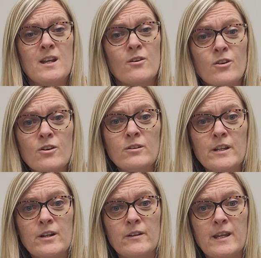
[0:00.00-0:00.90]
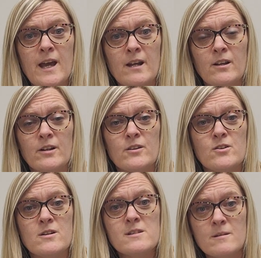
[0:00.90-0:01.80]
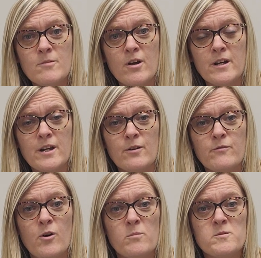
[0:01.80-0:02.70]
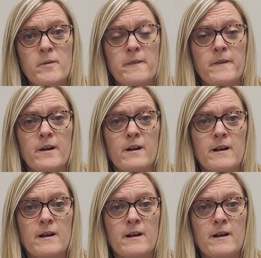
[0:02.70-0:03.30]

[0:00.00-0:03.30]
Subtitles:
Now, currently on the catalog there is some non-adherent foams, but they